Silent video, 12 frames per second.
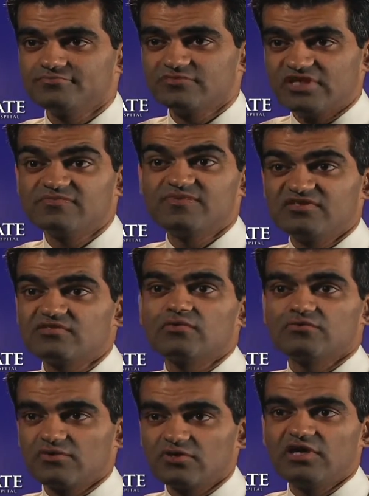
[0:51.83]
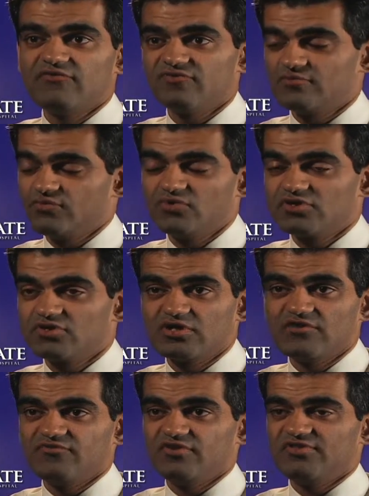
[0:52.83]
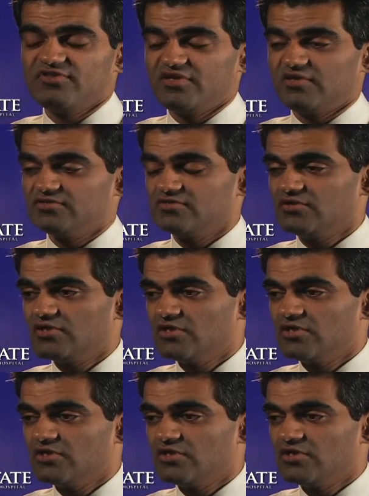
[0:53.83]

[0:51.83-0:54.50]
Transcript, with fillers: That's basically what we could offer them. We really couldn't offer anything else